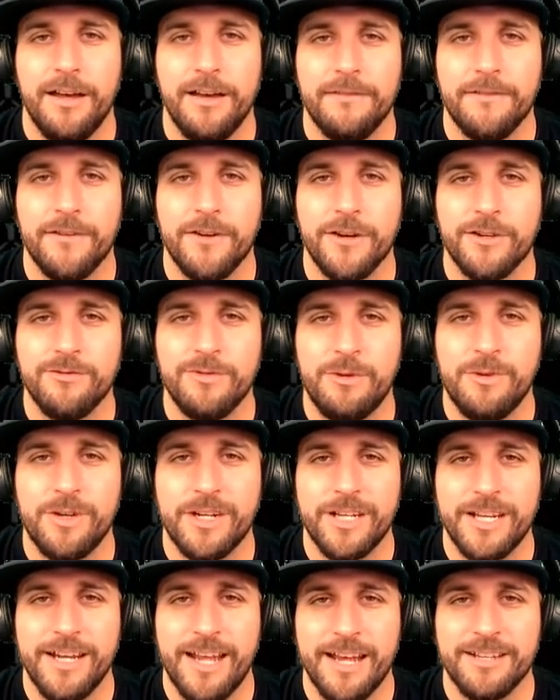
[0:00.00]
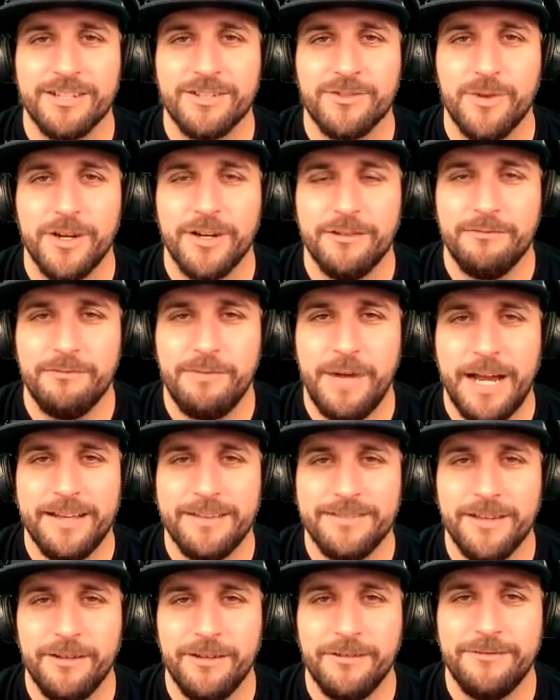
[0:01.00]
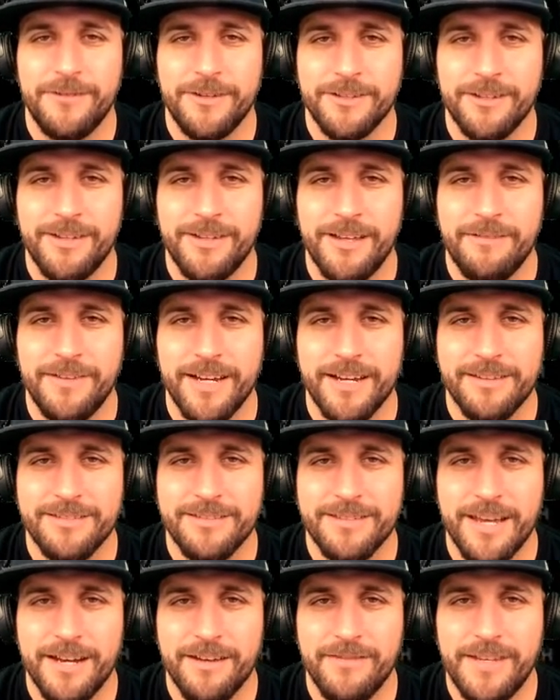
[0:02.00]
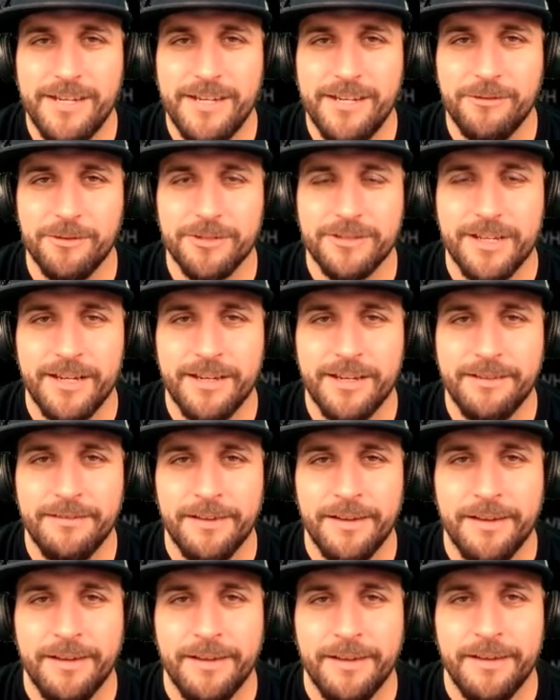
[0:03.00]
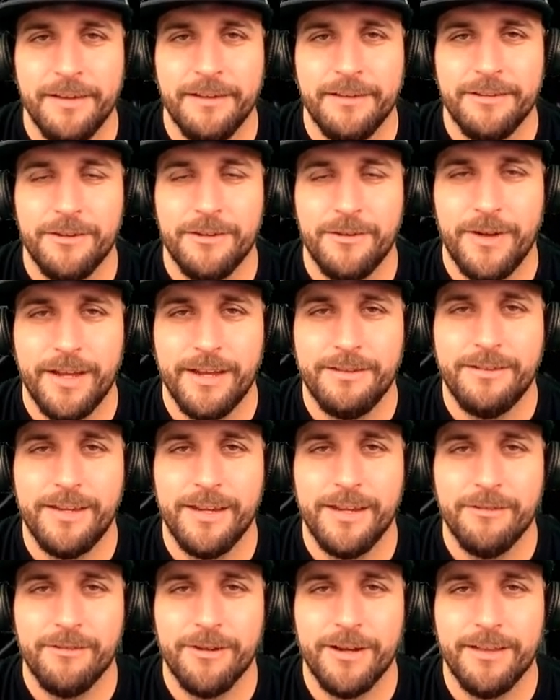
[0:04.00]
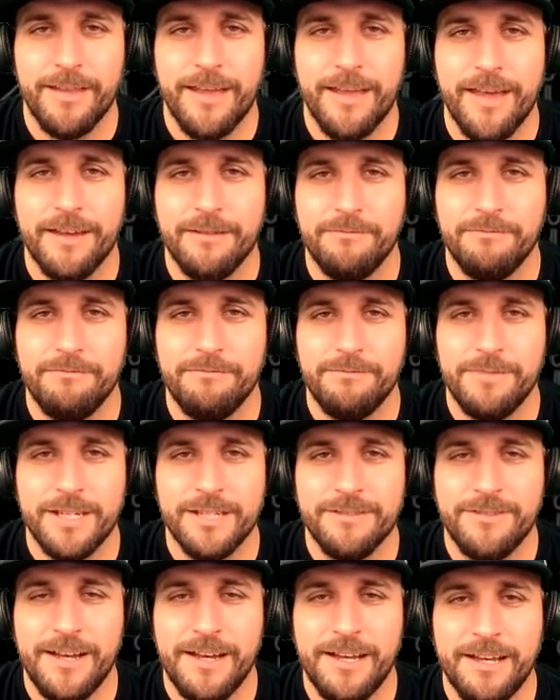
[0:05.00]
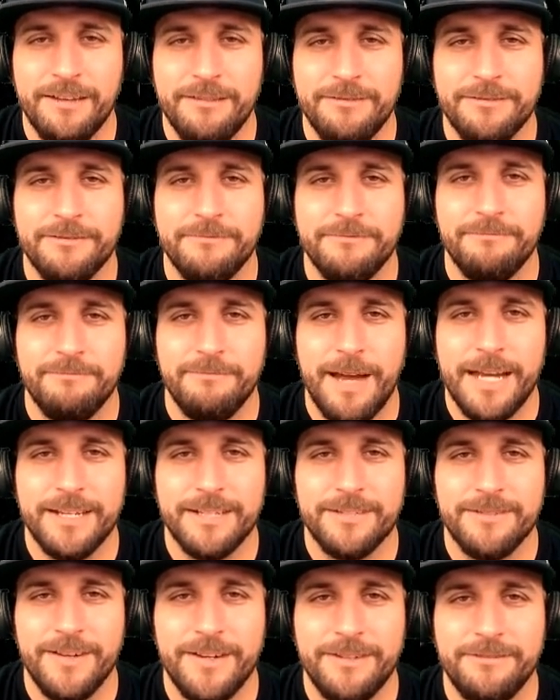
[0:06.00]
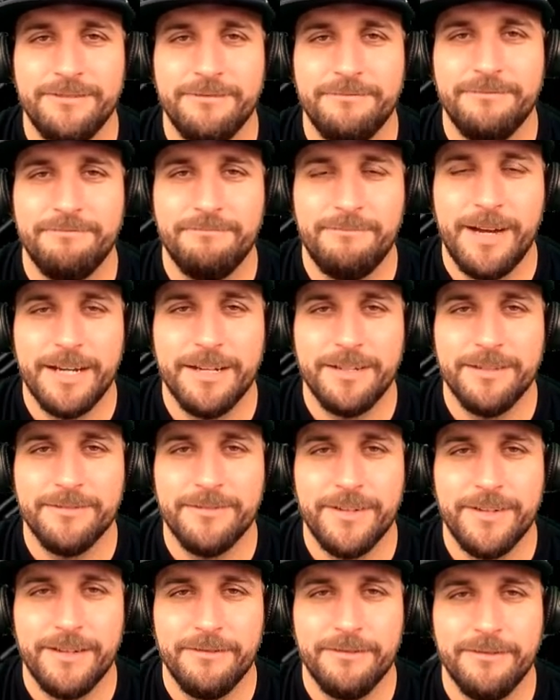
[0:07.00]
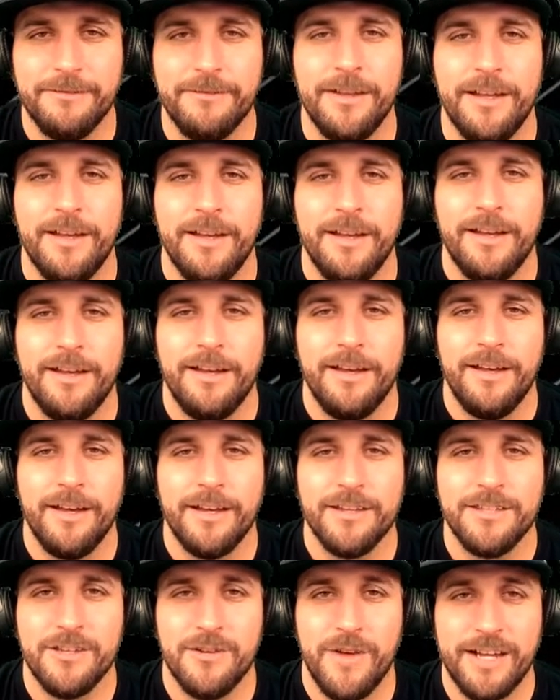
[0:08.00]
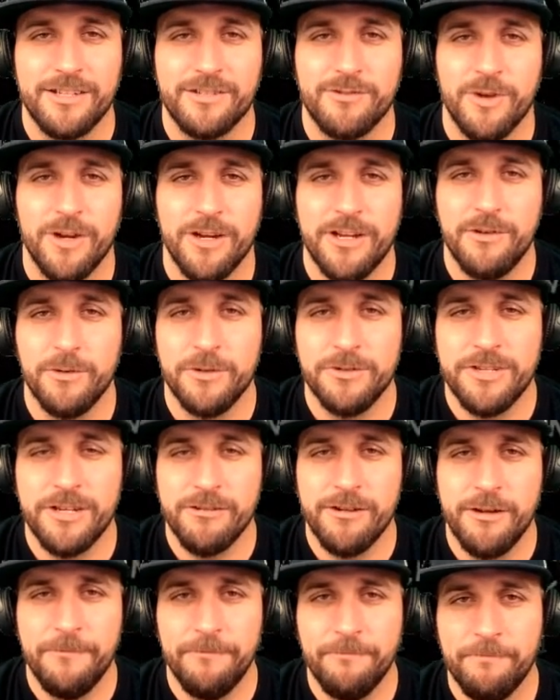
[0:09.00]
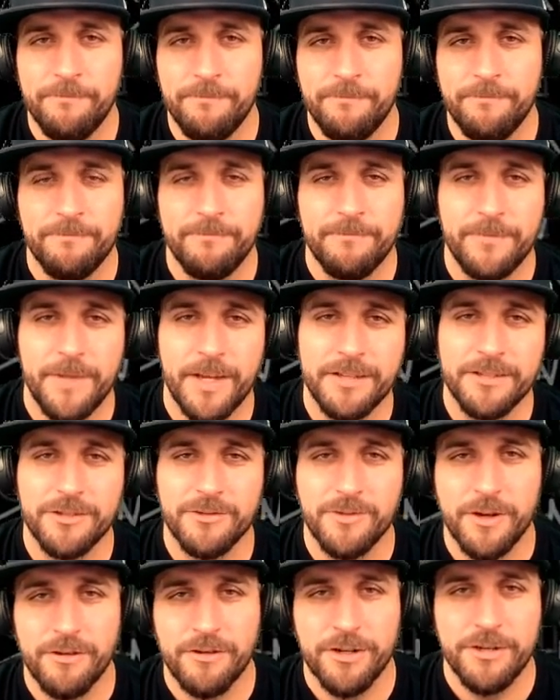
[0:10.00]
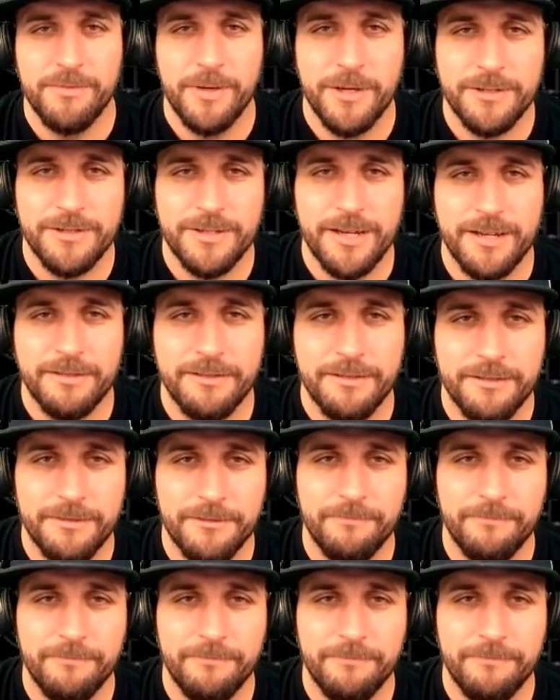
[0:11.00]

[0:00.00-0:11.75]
First, we want to get x squared by itself on the left-hand side of the equal sign. So I get rid of that plus 5, minus 5, minus 5. So x squared equals 0. Take the square root of both sides.